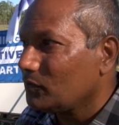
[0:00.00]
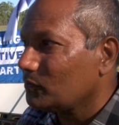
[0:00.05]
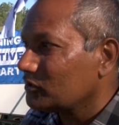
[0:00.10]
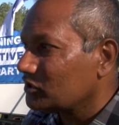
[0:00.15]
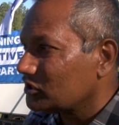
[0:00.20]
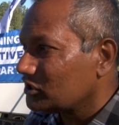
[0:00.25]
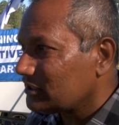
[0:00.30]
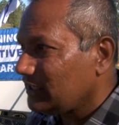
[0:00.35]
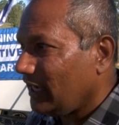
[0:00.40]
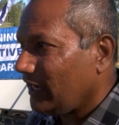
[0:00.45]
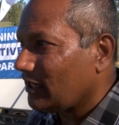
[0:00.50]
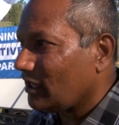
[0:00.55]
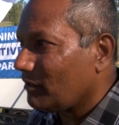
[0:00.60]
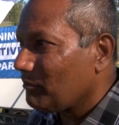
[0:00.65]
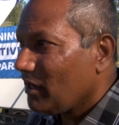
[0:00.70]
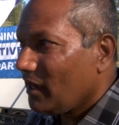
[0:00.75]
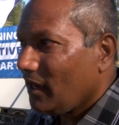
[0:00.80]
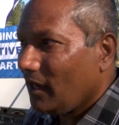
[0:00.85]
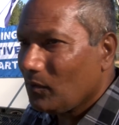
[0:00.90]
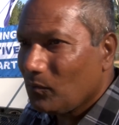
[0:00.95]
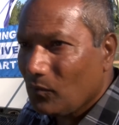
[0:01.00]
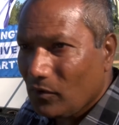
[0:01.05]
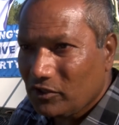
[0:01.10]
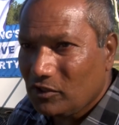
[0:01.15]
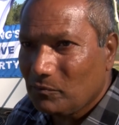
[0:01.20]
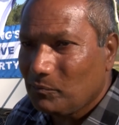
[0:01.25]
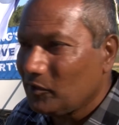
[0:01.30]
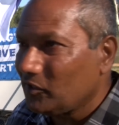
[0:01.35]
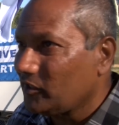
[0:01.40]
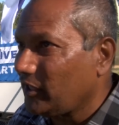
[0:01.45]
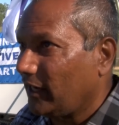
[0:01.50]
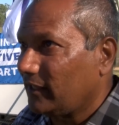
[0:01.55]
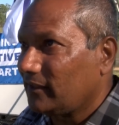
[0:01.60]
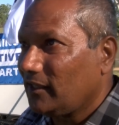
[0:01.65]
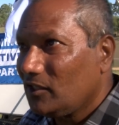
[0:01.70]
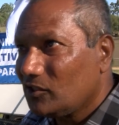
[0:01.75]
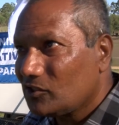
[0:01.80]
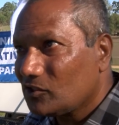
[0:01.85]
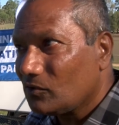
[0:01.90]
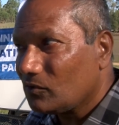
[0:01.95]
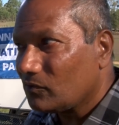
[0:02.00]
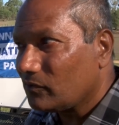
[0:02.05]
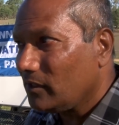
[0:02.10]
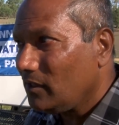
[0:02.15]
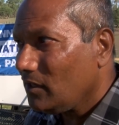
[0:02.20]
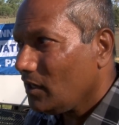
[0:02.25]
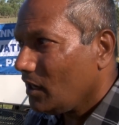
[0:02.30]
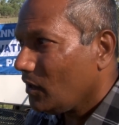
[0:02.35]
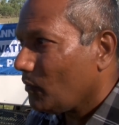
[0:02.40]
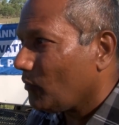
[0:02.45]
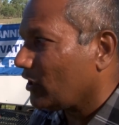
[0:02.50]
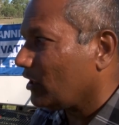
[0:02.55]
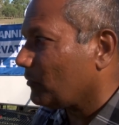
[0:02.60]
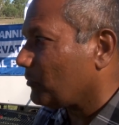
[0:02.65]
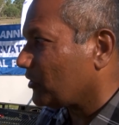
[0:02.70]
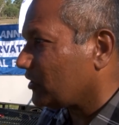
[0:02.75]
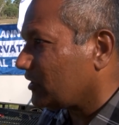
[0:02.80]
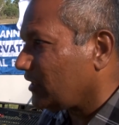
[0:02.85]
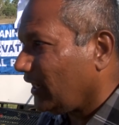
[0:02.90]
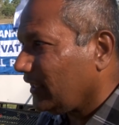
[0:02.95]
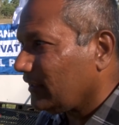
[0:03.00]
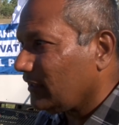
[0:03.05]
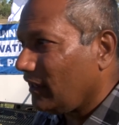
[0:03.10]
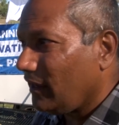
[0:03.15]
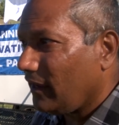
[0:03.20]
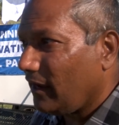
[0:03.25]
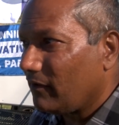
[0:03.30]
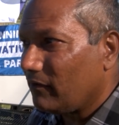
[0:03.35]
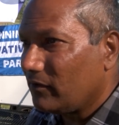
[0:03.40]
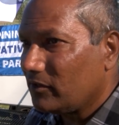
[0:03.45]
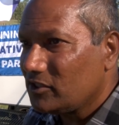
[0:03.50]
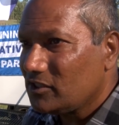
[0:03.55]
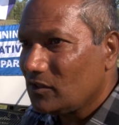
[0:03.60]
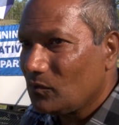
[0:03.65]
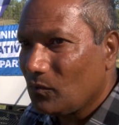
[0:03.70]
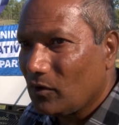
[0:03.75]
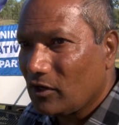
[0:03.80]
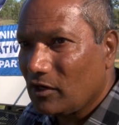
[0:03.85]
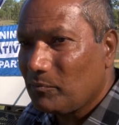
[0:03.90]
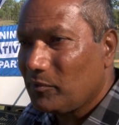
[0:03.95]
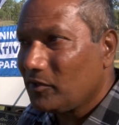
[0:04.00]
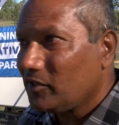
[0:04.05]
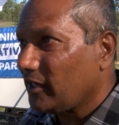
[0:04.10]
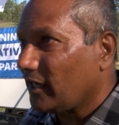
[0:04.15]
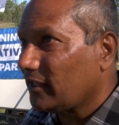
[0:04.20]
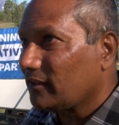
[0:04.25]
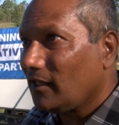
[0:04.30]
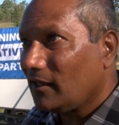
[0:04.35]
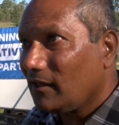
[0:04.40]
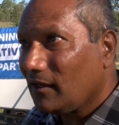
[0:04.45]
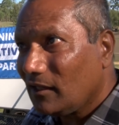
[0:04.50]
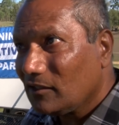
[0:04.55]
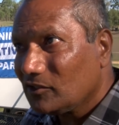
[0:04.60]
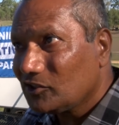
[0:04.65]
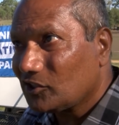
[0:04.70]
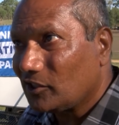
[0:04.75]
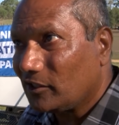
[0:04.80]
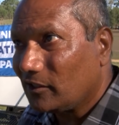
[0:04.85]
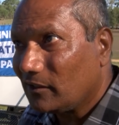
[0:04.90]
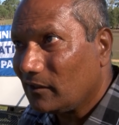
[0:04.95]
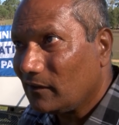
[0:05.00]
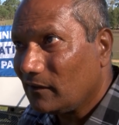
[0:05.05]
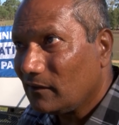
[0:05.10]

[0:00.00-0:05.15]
who wouldn't stand up and want to protect their children, want to protect their heritage, and want to protect their culture.